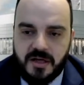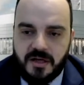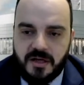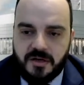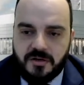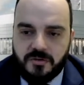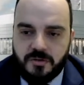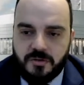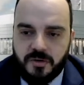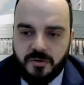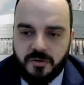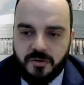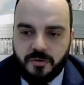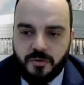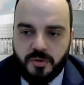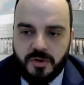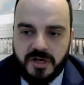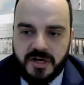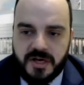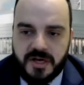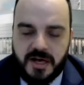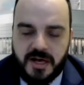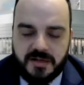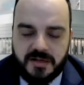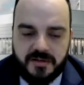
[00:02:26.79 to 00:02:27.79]
We
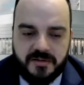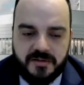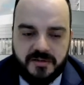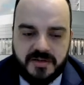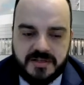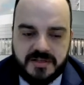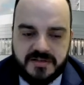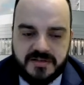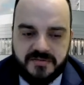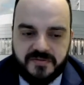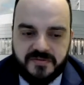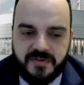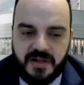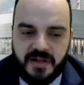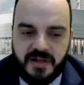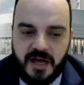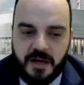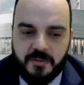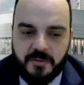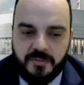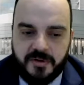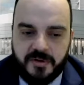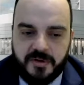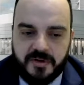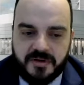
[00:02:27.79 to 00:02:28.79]
cut this
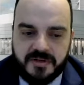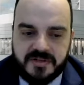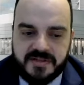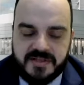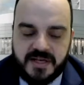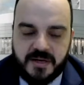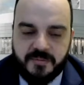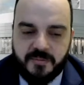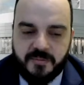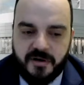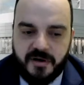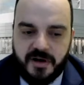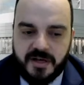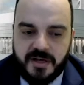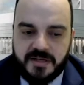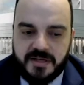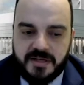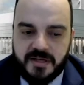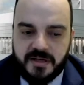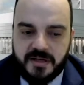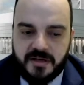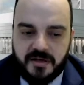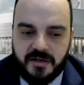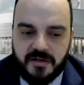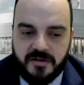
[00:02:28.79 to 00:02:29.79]
flap,
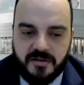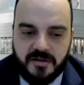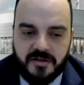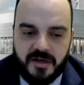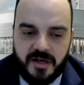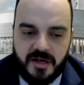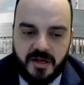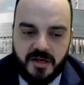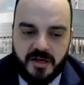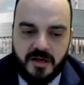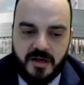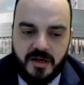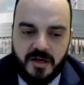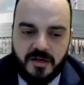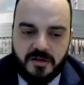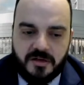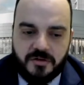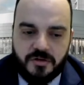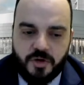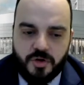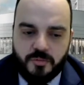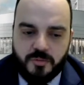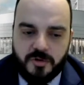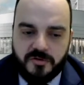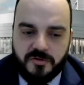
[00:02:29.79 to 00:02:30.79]
separating the
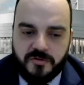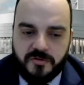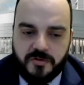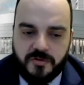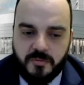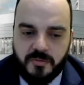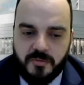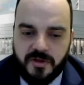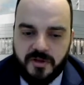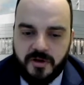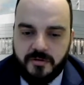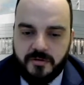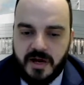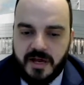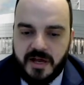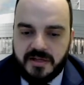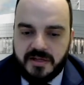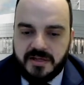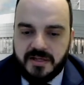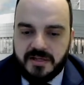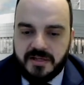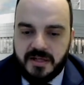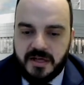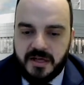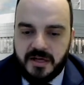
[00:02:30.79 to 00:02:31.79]
tumor from the
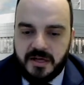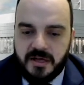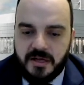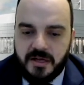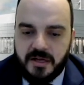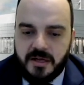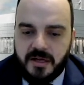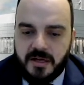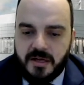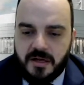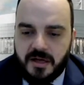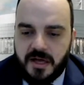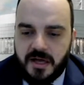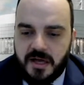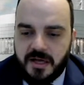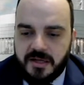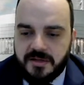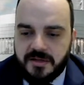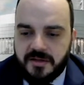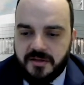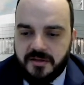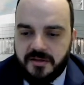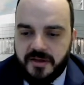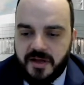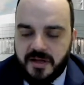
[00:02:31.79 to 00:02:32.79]
retina,
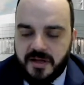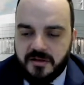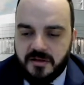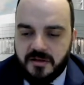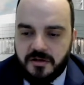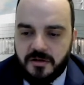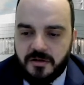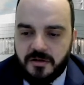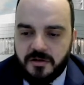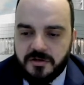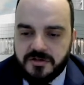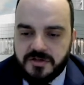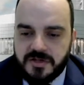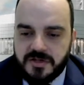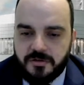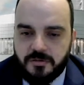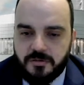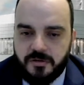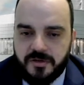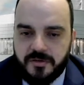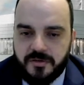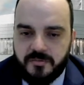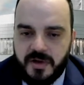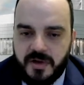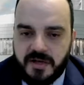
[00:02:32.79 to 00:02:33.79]
and then close it
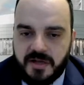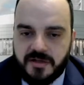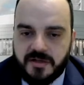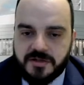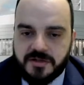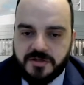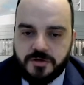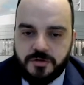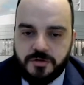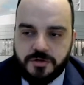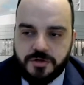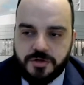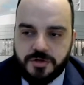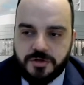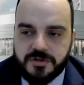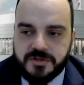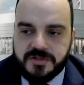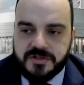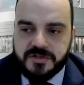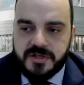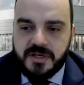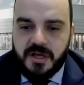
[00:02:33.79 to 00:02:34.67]
with many sutures.